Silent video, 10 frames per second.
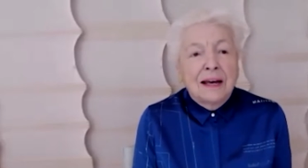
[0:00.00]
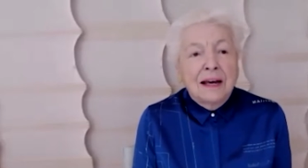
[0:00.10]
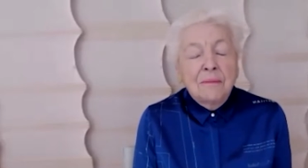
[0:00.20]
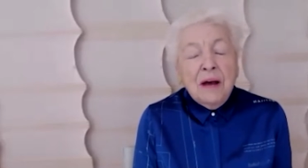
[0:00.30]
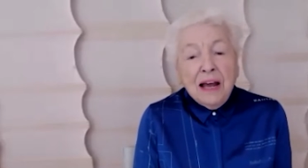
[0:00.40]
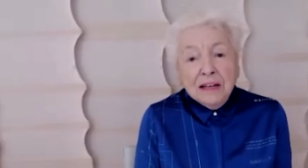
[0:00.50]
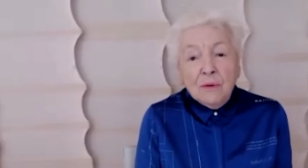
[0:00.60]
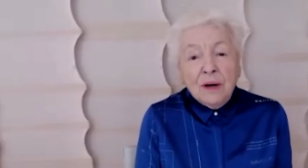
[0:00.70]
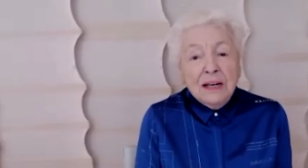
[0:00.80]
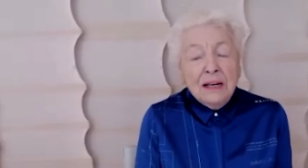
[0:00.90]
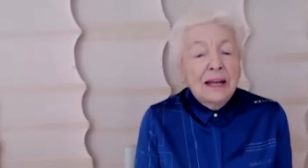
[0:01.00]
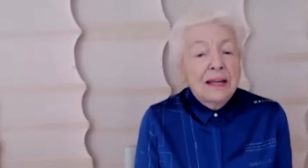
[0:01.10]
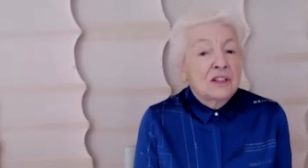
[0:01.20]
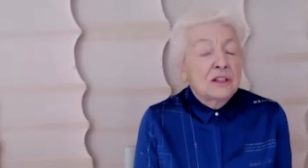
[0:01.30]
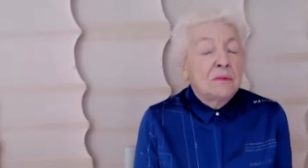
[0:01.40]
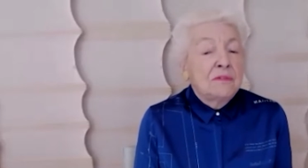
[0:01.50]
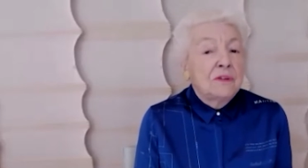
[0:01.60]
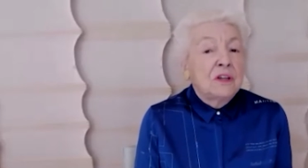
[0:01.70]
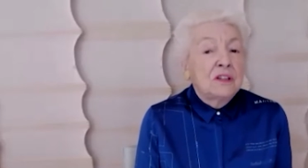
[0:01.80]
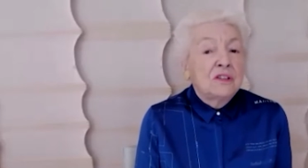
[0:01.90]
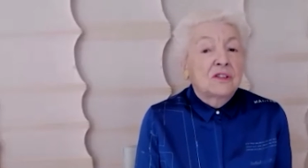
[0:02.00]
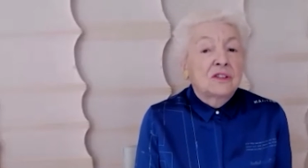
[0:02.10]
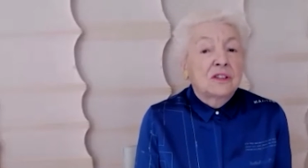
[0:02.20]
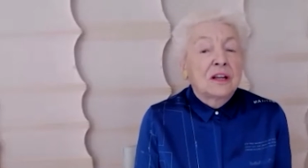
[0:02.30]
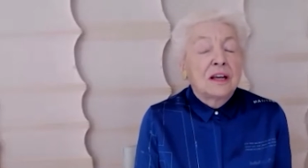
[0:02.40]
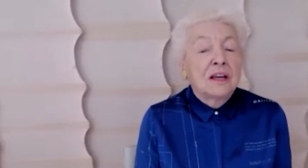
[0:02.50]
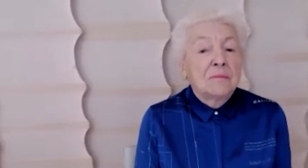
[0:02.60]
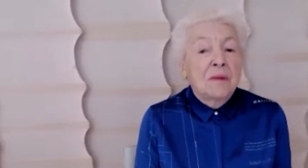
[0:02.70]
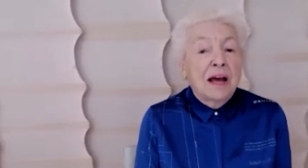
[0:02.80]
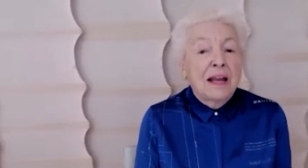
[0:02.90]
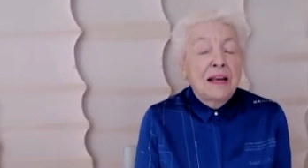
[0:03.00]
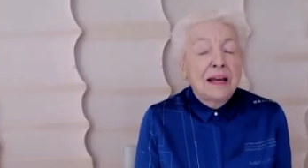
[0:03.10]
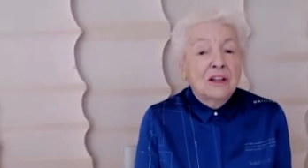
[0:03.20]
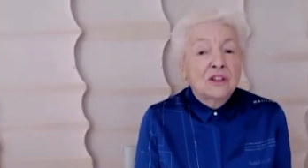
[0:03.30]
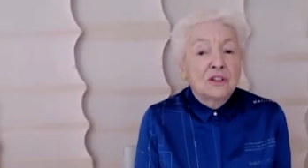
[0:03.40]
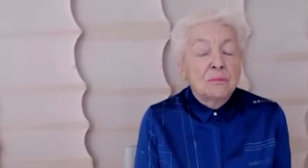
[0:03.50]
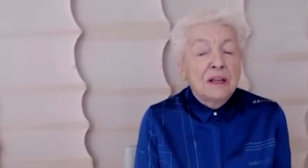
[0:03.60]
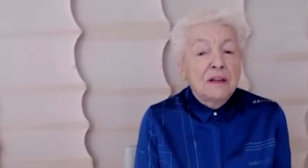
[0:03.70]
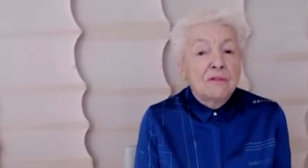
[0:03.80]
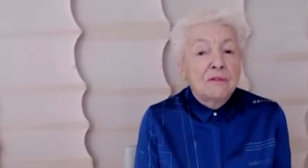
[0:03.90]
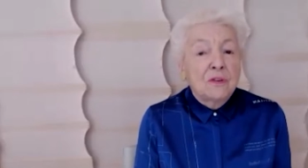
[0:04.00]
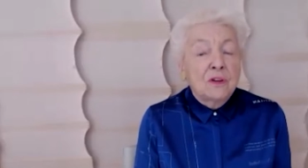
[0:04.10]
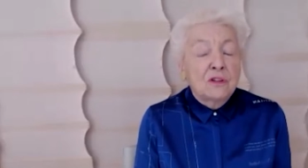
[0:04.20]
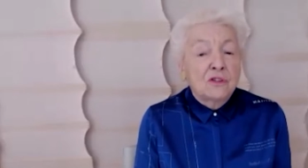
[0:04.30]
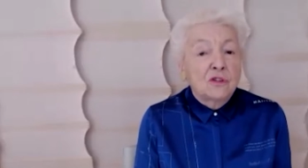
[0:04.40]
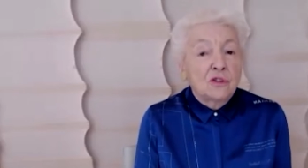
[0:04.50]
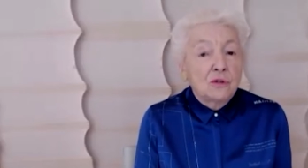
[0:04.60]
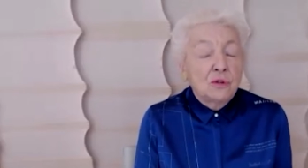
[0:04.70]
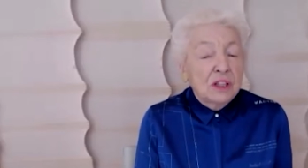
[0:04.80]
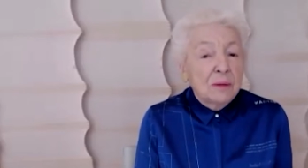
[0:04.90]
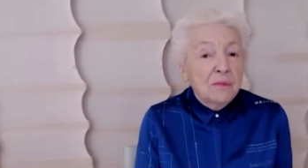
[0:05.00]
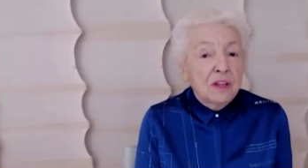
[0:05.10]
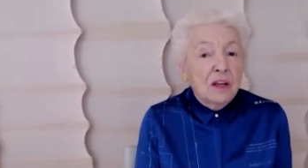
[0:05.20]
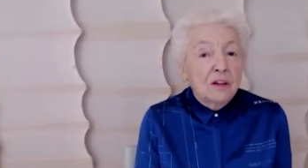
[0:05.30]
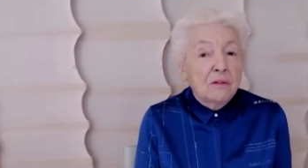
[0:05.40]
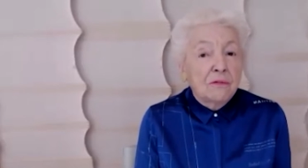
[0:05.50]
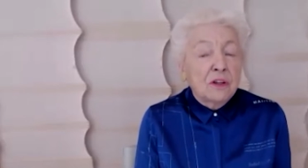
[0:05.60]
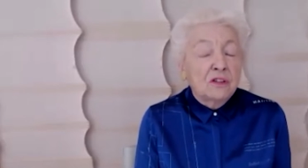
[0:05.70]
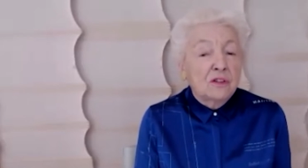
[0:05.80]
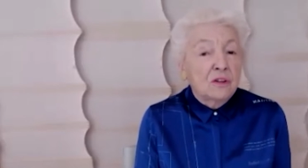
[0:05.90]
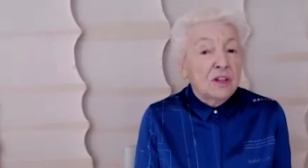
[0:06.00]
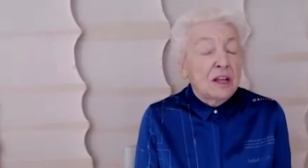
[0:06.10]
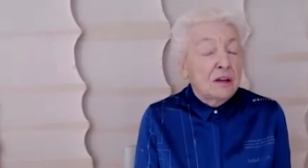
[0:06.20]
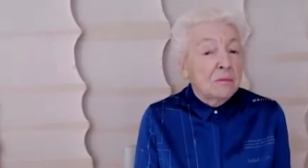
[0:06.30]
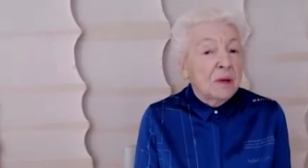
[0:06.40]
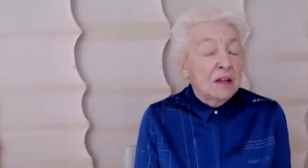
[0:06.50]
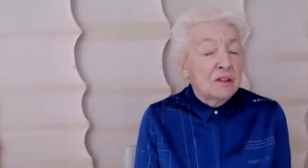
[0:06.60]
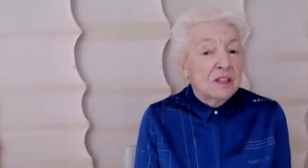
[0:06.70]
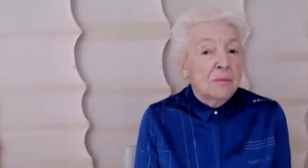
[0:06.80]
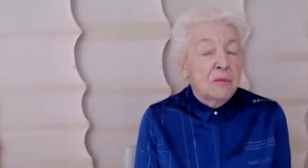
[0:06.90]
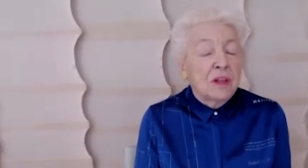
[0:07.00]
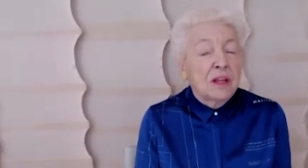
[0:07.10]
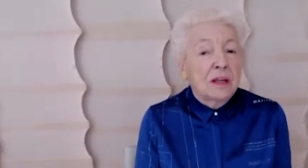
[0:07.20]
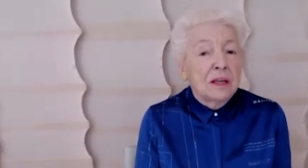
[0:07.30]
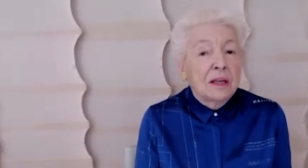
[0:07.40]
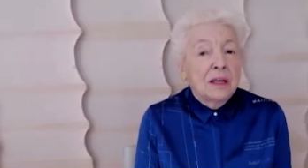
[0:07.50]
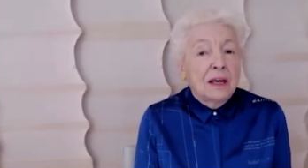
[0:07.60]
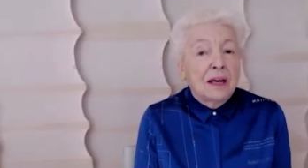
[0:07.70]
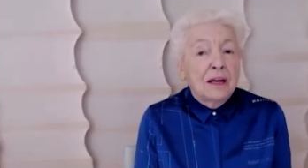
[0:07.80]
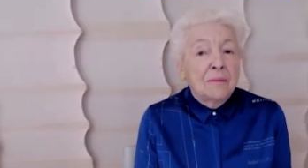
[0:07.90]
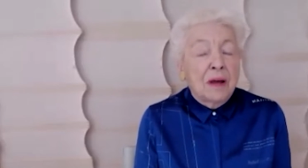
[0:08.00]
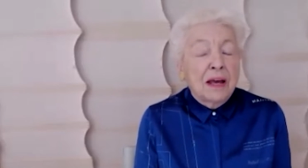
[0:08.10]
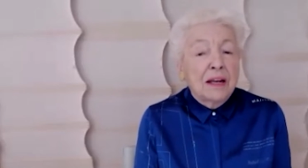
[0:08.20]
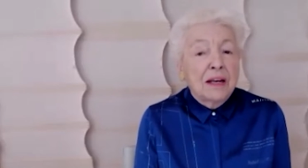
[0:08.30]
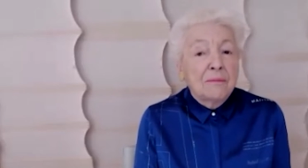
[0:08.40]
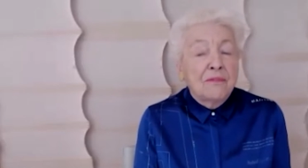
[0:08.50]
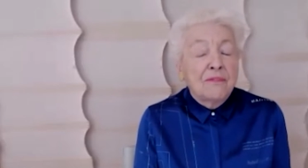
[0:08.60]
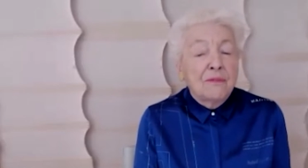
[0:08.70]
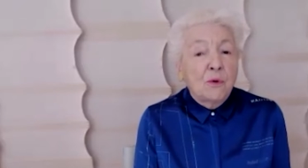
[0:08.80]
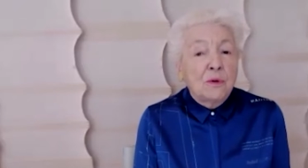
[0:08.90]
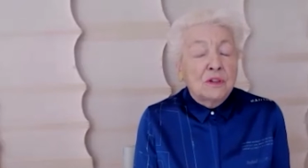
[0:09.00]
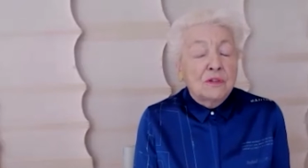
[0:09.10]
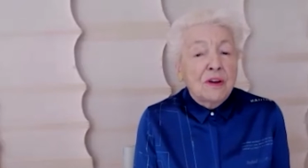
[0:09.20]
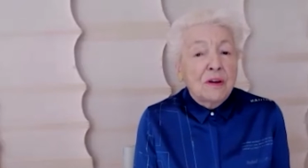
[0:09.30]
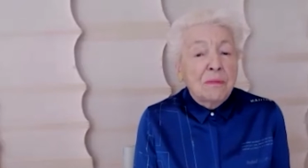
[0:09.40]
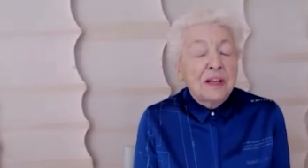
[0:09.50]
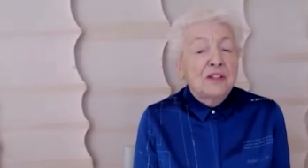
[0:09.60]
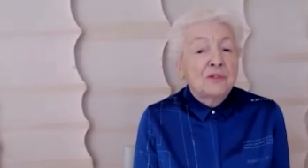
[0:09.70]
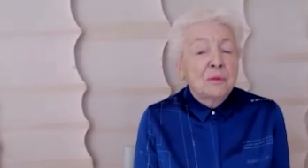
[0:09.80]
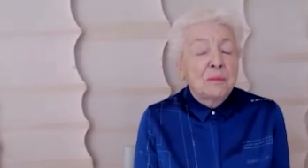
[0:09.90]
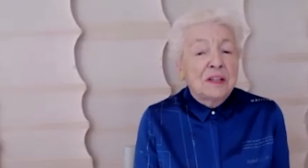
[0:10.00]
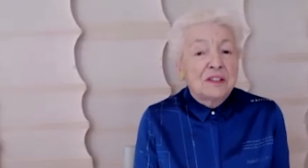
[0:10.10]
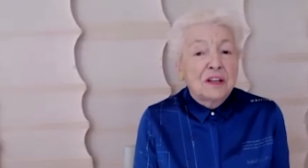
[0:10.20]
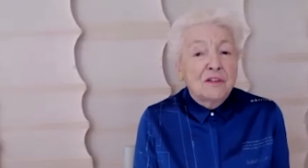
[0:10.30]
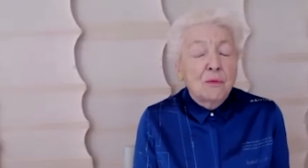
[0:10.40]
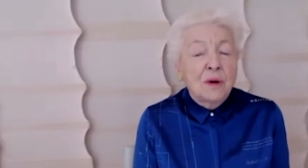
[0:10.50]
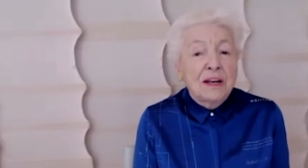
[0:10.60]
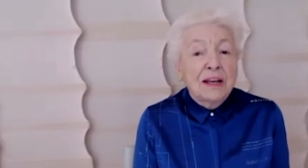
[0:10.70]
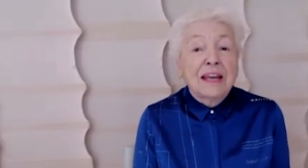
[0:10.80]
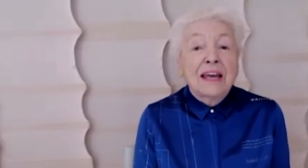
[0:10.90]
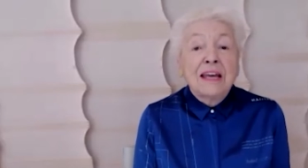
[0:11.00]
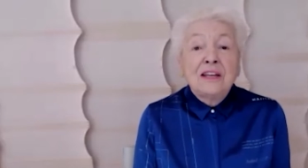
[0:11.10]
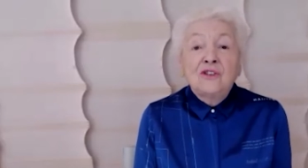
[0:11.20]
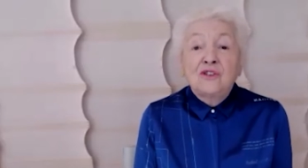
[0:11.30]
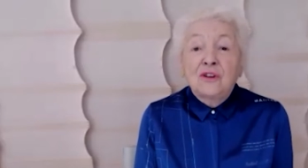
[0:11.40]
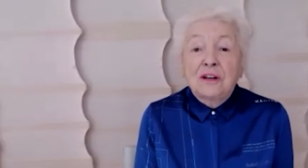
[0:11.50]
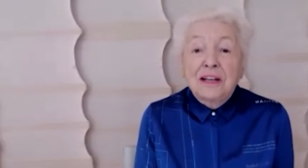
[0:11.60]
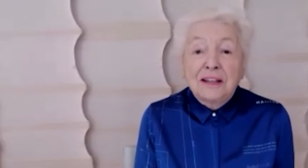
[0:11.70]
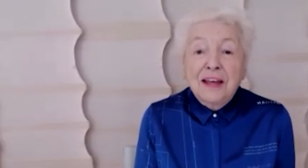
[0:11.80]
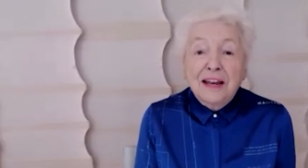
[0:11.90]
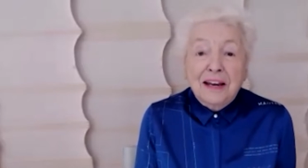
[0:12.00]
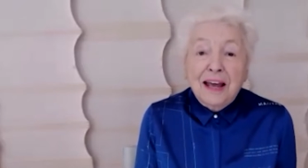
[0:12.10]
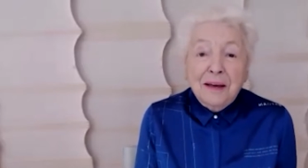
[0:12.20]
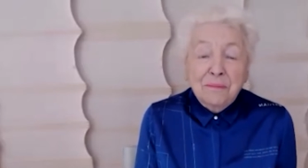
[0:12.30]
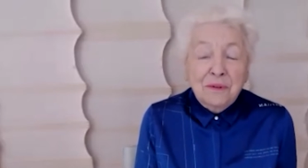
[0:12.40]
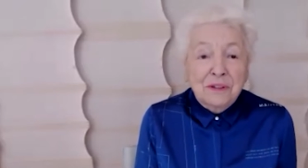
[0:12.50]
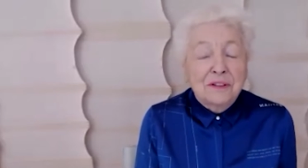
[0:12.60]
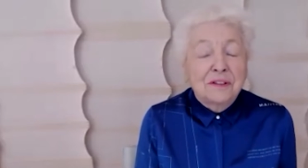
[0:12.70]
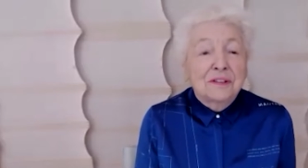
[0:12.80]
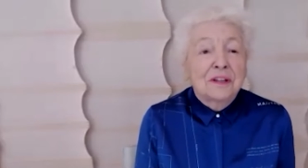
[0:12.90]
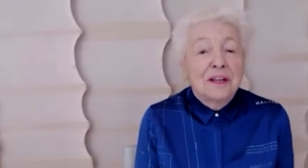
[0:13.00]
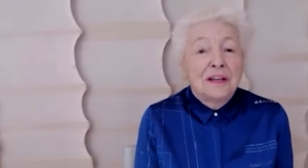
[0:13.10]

Um, I quite like to be first. Um, I like to be the first to do something, the first to think about something. Um, and I'm always very pleased with myself when occasionally that happens.